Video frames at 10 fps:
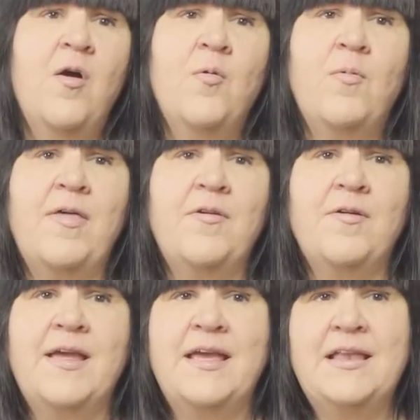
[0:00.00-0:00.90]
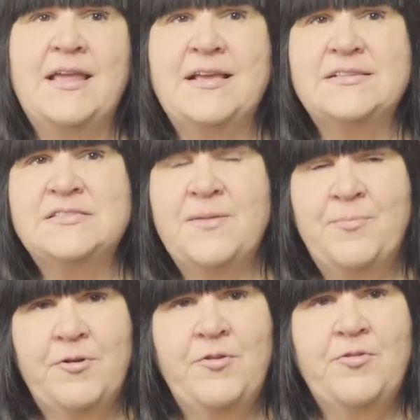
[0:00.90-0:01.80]
whether it is the
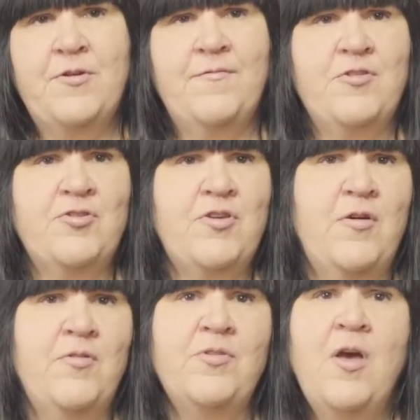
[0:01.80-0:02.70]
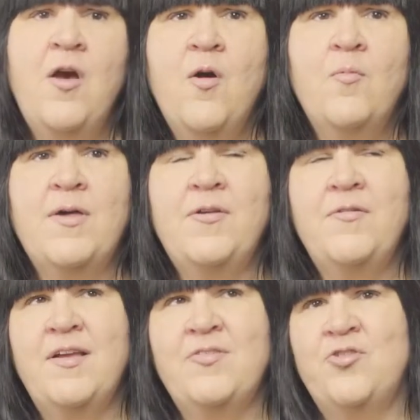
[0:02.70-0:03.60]
producer of the shows,
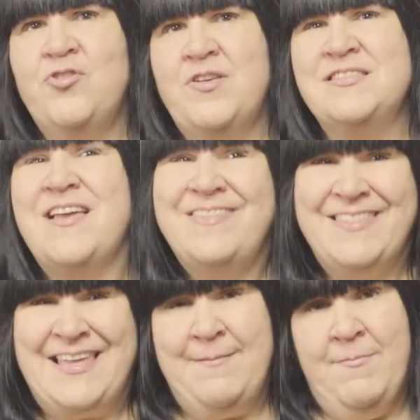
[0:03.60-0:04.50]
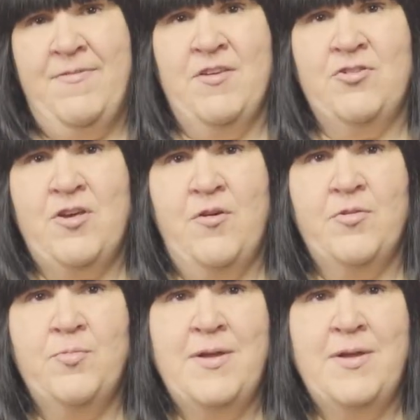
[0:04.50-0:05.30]
whether it's just a theme of the shows.